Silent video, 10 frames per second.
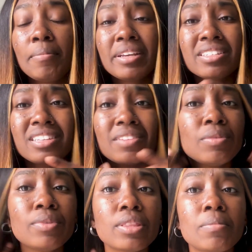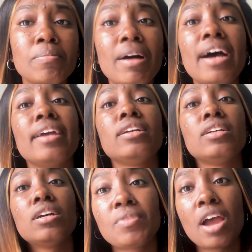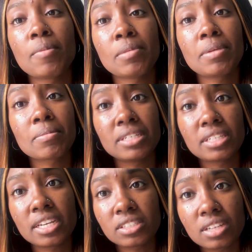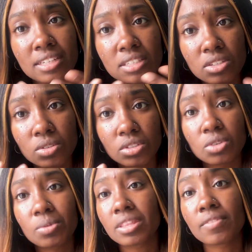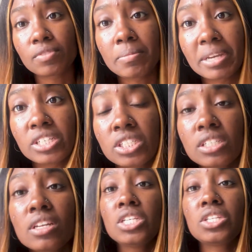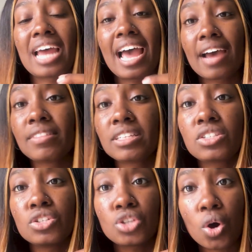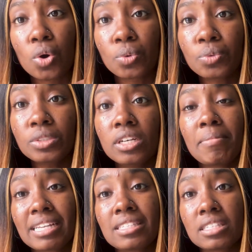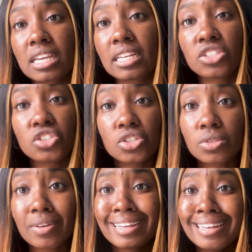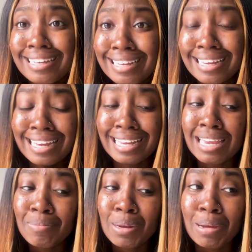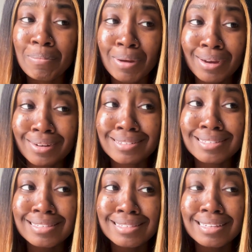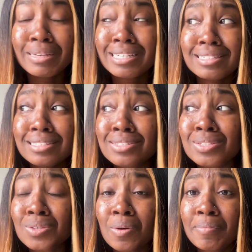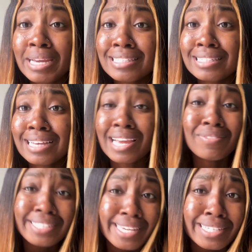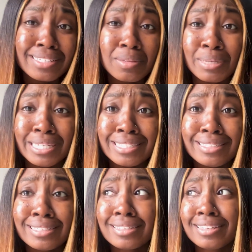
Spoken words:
Because even with my hyperpigmentation, I still deal with inflammation. So to have this to tone my skin is just great. And again, I keep it in my purse because it's just so amazing. I even take it to the beach